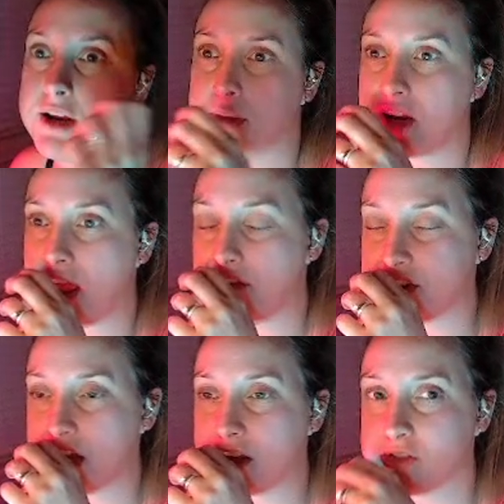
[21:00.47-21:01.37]
I'm gonna have to
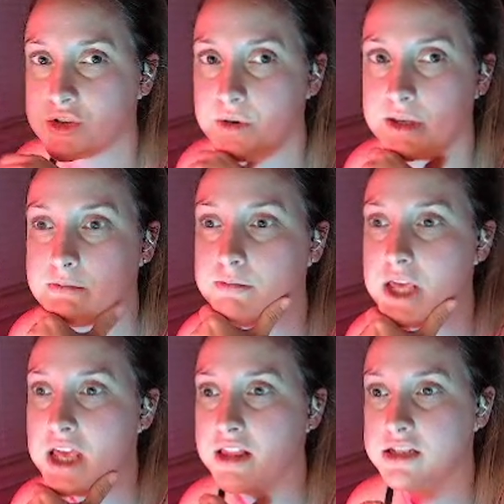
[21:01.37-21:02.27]
get used to it
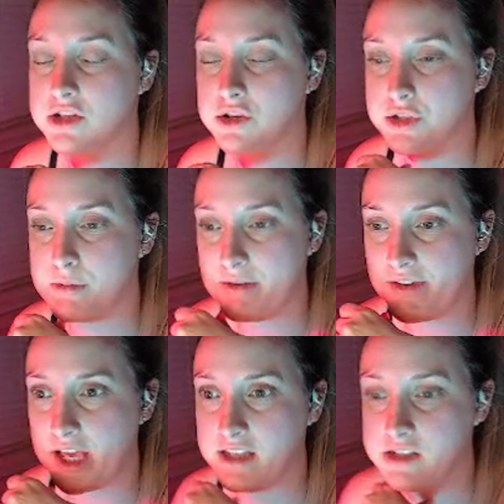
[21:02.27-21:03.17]
being this close to my
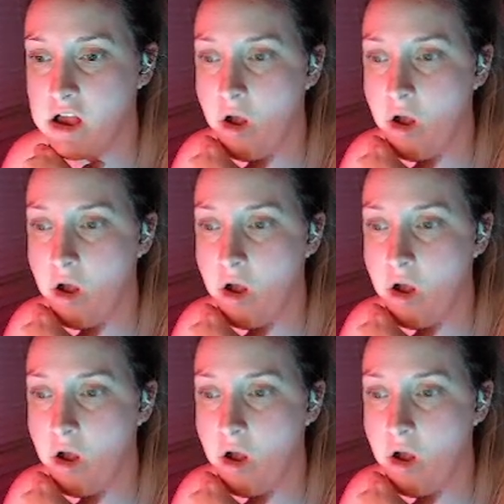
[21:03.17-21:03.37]
face.